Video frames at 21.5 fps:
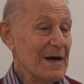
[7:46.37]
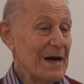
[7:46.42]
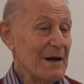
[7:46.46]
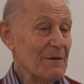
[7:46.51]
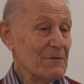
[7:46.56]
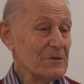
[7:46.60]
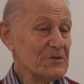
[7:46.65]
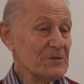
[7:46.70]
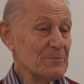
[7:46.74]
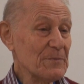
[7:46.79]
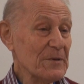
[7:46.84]
I
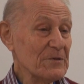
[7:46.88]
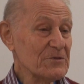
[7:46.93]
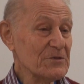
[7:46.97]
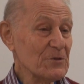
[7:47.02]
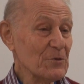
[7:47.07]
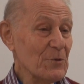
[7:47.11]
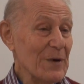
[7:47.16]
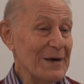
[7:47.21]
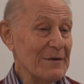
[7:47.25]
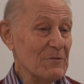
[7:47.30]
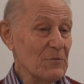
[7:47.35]
was supposed
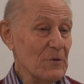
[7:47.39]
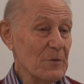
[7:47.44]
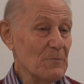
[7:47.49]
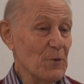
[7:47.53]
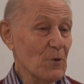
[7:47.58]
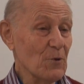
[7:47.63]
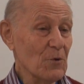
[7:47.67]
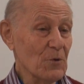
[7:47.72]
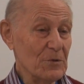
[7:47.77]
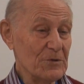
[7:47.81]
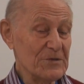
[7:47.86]
to write
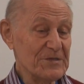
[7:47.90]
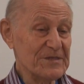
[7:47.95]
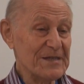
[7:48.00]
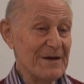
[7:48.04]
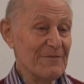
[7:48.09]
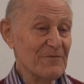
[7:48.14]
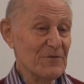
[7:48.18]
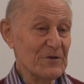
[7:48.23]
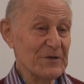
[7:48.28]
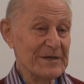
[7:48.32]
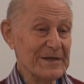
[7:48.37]
reports
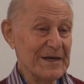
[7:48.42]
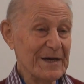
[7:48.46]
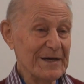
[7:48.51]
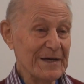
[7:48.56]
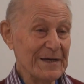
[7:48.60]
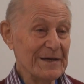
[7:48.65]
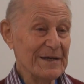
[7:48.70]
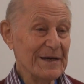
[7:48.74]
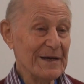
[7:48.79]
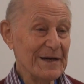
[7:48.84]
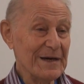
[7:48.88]
every
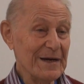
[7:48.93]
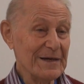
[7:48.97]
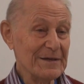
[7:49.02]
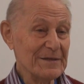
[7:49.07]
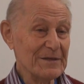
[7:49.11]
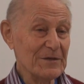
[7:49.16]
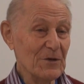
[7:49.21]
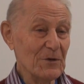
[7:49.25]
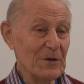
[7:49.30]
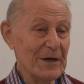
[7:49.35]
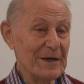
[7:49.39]
day. I
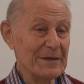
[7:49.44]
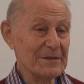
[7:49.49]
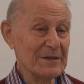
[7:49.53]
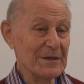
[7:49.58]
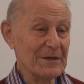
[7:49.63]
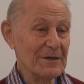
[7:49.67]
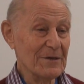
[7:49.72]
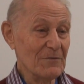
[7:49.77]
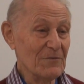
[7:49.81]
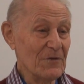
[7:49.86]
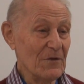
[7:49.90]
had no
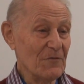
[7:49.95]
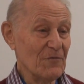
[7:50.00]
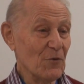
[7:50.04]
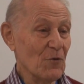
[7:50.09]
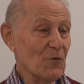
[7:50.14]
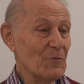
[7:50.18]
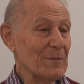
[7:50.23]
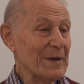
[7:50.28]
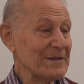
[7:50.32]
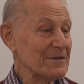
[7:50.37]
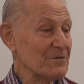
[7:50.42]
idea of the
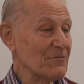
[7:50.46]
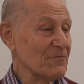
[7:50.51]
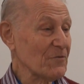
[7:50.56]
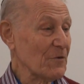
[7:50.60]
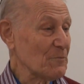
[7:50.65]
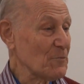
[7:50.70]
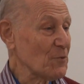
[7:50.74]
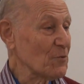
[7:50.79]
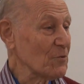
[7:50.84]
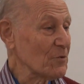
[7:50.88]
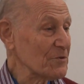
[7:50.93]
format of
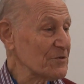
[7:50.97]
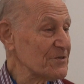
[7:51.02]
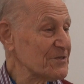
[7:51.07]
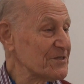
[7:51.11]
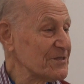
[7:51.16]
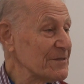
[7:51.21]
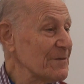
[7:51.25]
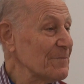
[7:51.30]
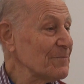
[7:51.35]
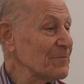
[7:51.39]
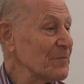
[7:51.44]

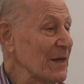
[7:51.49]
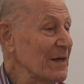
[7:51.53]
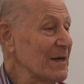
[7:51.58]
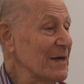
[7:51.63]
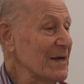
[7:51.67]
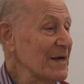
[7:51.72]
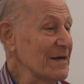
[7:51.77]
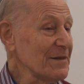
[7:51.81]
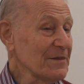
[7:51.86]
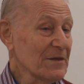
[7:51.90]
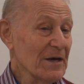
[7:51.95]
reports
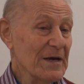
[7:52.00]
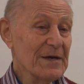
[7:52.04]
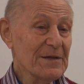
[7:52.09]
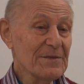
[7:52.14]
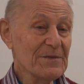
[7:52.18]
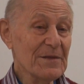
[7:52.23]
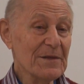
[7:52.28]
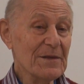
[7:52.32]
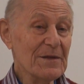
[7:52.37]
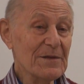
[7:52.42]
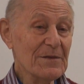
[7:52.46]

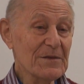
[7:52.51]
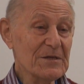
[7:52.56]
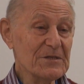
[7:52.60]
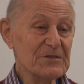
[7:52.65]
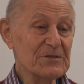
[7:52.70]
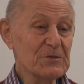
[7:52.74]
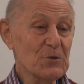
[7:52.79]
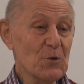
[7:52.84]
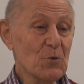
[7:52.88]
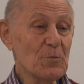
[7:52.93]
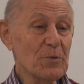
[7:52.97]
in
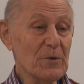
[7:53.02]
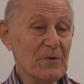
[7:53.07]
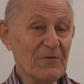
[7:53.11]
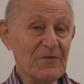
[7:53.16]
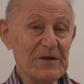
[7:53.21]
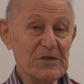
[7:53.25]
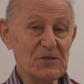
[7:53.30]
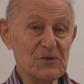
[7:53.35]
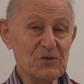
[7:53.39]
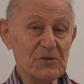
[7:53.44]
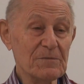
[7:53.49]
this new
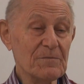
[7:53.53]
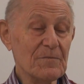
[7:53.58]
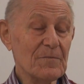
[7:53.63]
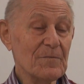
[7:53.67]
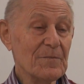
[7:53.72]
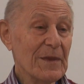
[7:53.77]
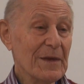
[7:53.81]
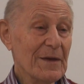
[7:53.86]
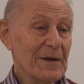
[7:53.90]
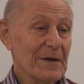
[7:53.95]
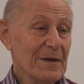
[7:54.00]
profession.
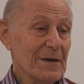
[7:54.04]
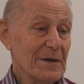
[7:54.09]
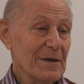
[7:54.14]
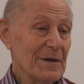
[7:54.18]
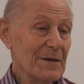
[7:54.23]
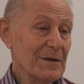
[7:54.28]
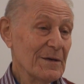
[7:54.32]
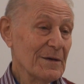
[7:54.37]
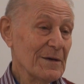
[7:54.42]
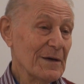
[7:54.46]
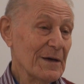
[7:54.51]

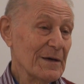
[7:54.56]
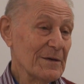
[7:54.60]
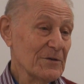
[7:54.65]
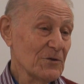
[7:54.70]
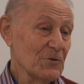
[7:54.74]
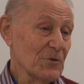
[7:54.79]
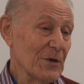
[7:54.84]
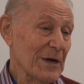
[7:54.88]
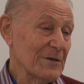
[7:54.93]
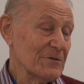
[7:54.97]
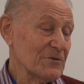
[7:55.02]
I
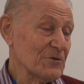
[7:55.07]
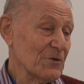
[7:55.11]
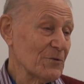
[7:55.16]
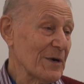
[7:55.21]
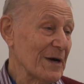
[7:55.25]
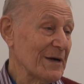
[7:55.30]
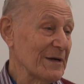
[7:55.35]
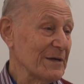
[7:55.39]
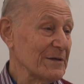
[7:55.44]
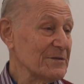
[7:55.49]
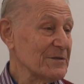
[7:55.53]
knew how to
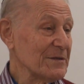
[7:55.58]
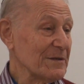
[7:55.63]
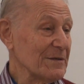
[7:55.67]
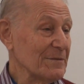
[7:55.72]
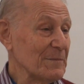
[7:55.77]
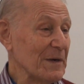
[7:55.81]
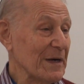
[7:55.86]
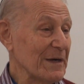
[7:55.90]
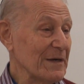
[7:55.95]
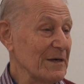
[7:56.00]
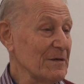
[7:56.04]
write.
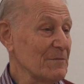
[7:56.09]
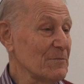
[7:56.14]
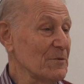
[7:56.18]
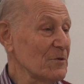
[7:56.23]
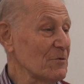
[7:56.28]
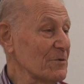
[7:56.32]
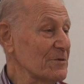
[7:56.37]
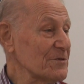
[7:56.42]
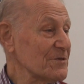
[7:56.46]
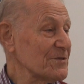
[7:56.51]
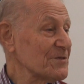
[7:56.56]
My
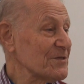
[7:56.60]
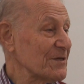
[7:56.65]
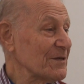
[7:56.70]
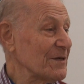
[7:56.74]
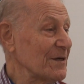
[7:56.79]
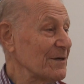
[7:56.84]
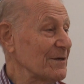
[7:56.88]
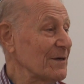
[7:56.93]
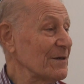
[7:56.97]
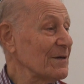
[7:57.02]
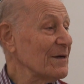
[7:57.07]
Hebrew was
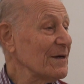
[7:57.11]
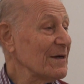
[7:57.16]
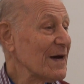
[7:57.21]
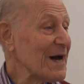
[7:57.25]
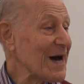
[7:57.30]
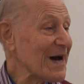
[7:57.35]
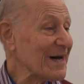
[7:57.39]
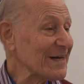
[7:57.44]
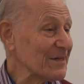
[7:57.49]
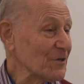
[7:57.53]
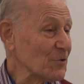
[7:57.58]

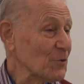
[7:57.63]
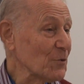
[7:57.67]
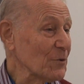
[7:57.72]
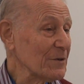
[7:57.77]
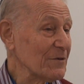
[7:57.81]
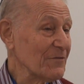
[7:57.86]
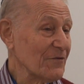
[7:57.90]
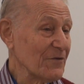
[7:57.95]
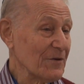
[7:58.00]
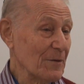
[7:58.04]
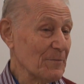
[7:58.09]

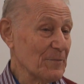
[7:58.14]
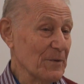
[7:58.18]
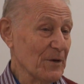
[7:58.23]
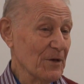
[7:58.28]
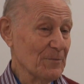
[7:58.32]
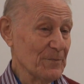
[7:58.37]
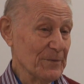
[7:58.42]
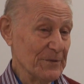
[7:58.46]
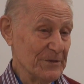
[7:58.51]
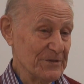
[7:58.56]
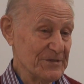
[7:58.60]
adequate for the
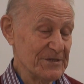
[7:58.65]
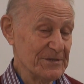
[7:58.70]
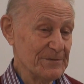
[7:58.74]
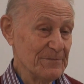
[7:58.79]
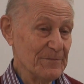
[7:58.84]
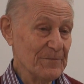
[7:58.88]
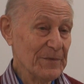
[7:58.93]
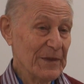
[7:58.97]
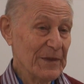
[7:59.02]
purpose.